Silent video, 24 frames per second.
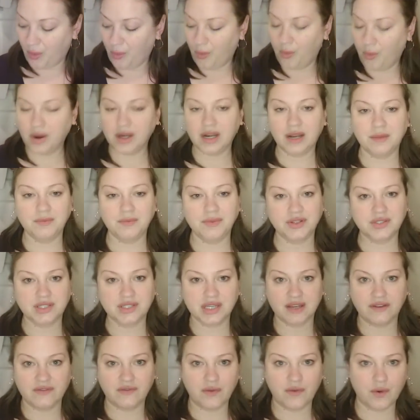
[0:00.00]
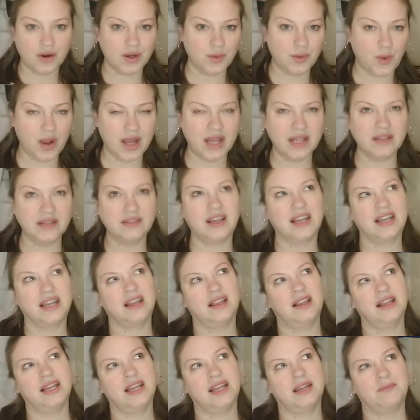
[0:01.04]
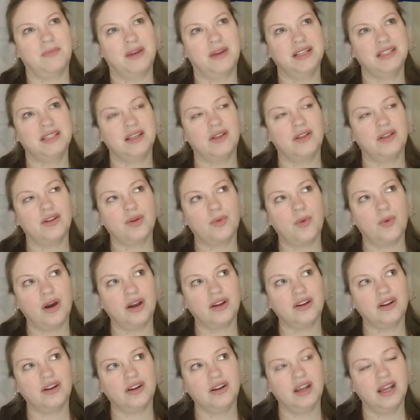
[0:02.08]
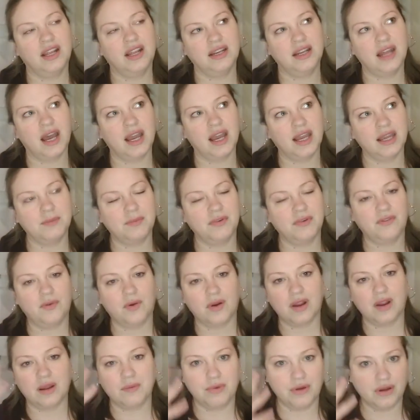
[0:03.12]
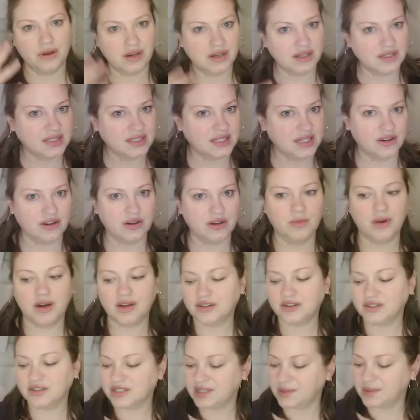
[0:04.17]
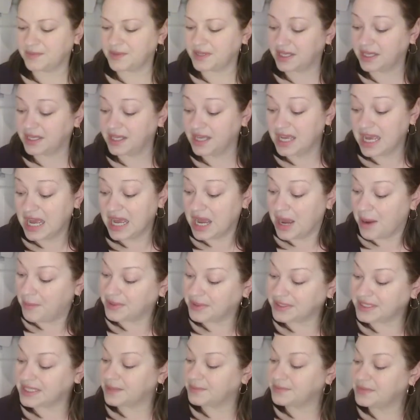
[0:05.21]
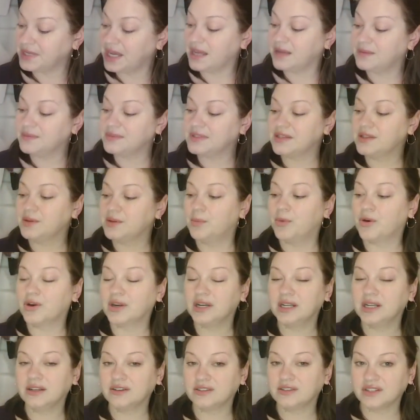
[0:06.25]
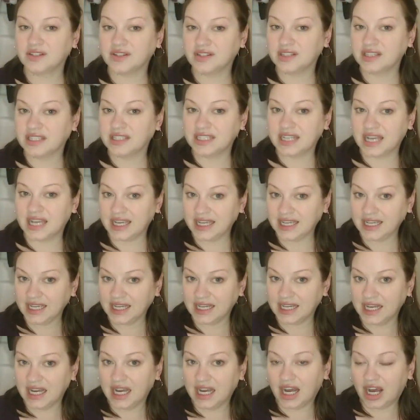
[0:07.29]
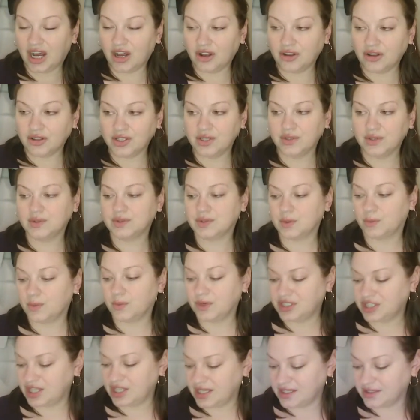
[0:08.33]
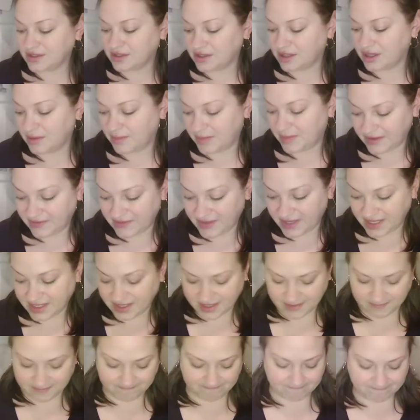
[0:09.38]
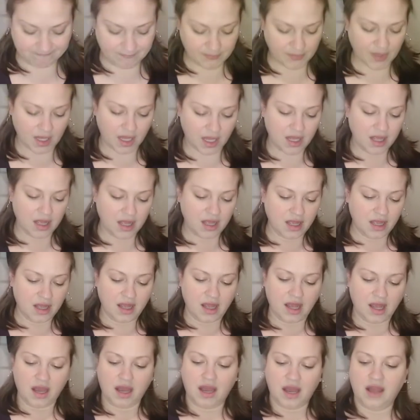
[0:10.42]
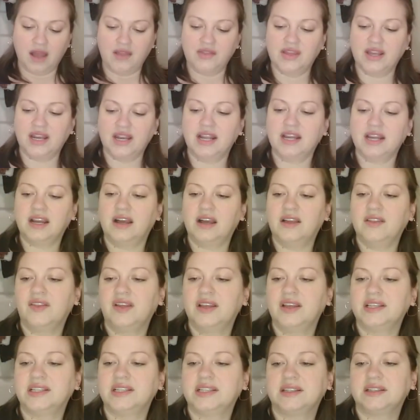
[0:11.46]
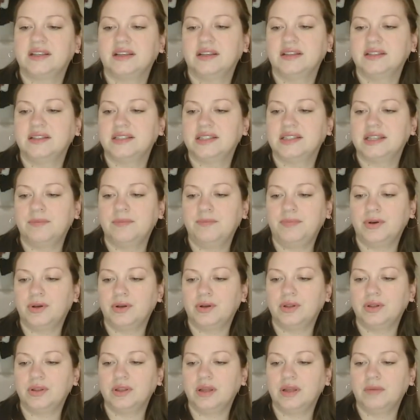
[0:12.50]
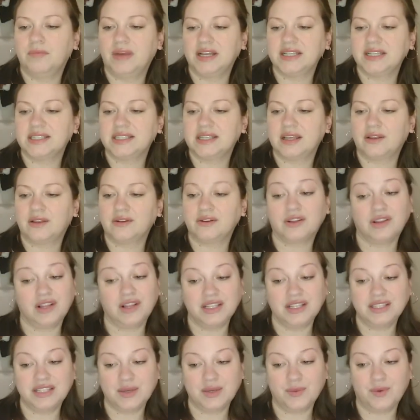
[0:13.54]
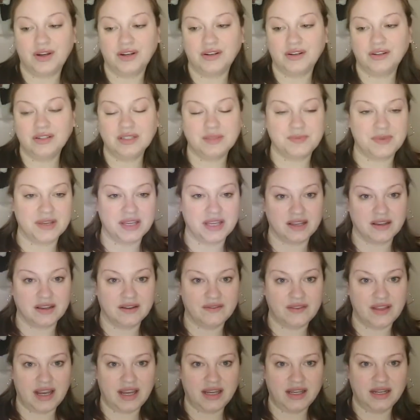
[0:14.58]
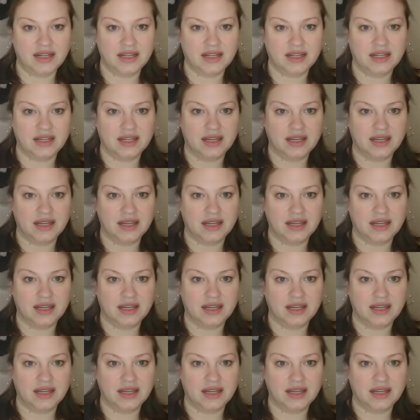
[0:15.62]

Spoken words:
what I'm using it for and when. Like, I like micellar water at night before I put a serum on or something. But sometimes in the morning or during the day, I'll use witch hazel on my face. Then I got this simple micellar cleansing water, speaking of that.